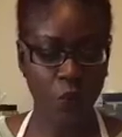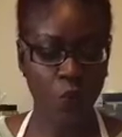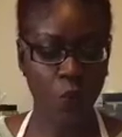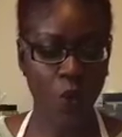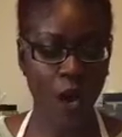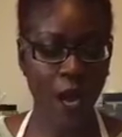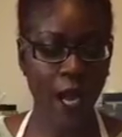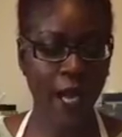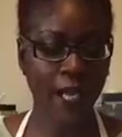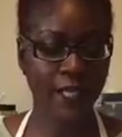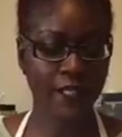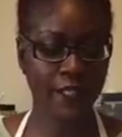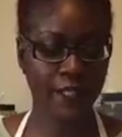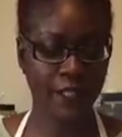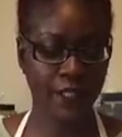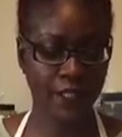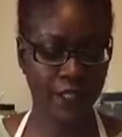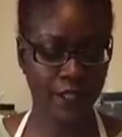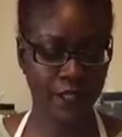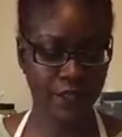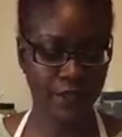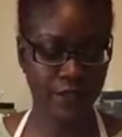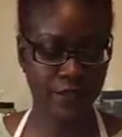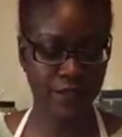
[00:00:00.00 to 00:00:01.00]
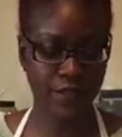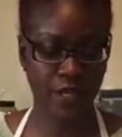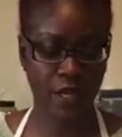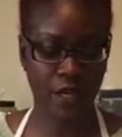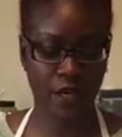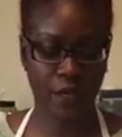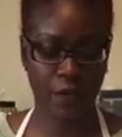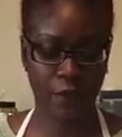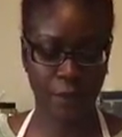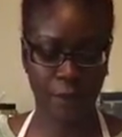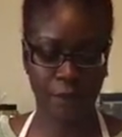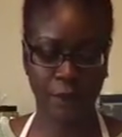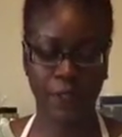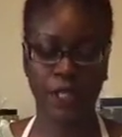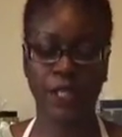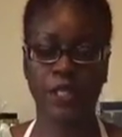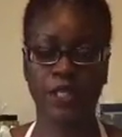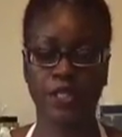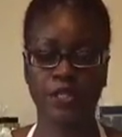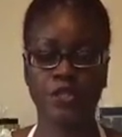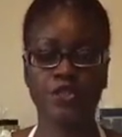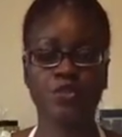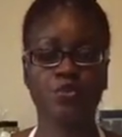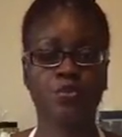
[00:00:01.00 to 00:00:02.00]
Why it
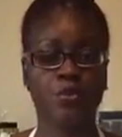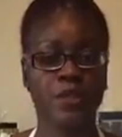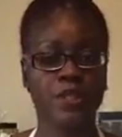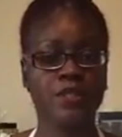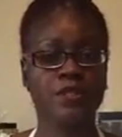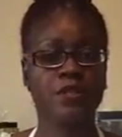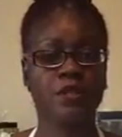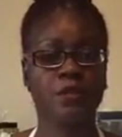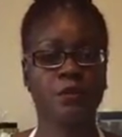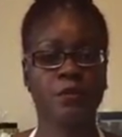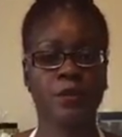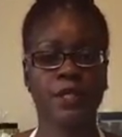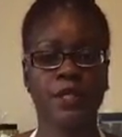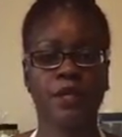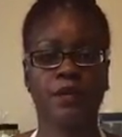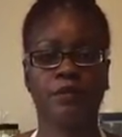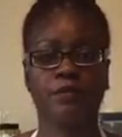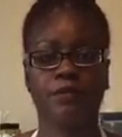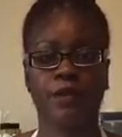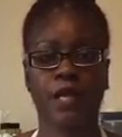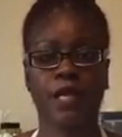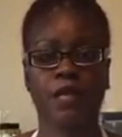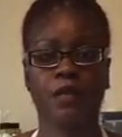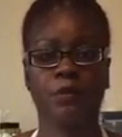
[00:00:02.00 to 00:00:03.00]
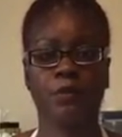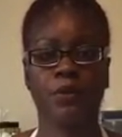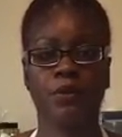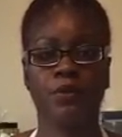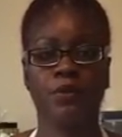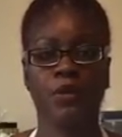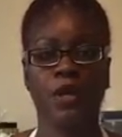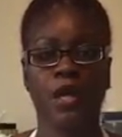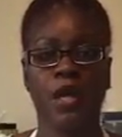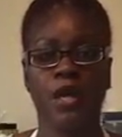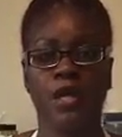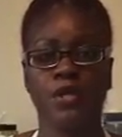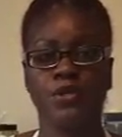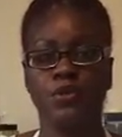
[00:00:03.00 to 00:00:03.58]
is reasonably available.